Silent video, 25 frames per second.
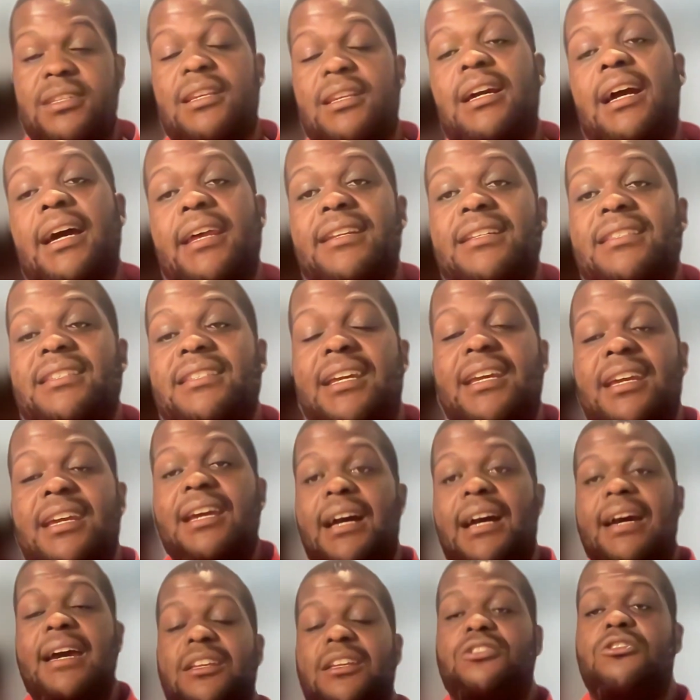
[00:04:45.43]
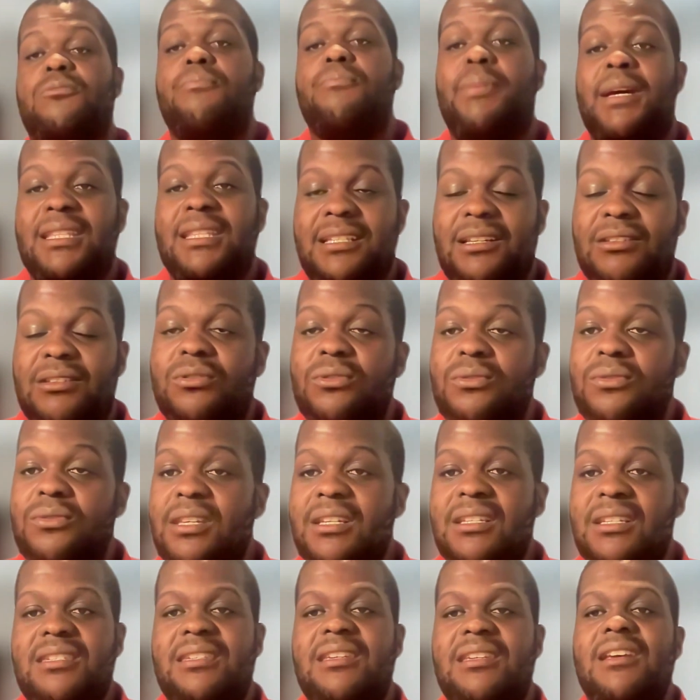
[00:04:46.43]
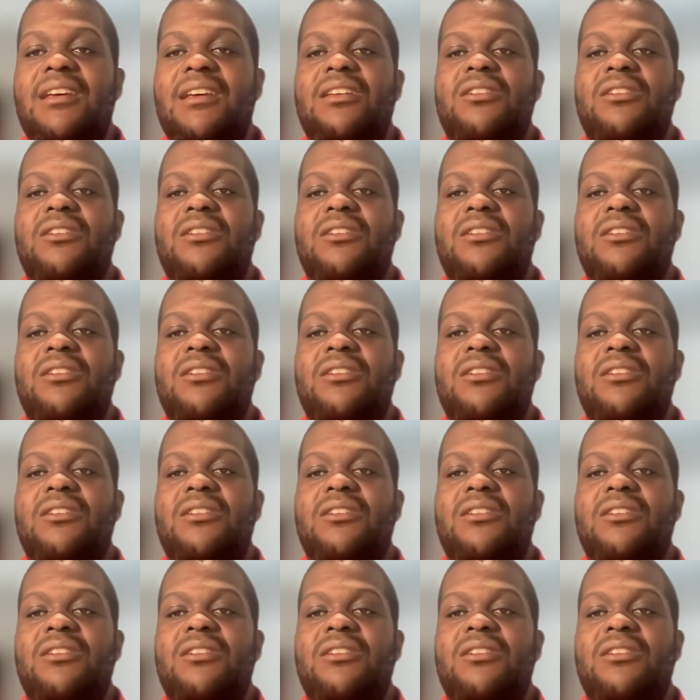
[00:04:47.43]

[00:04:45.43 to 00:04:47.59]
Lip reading: current AI to better do this.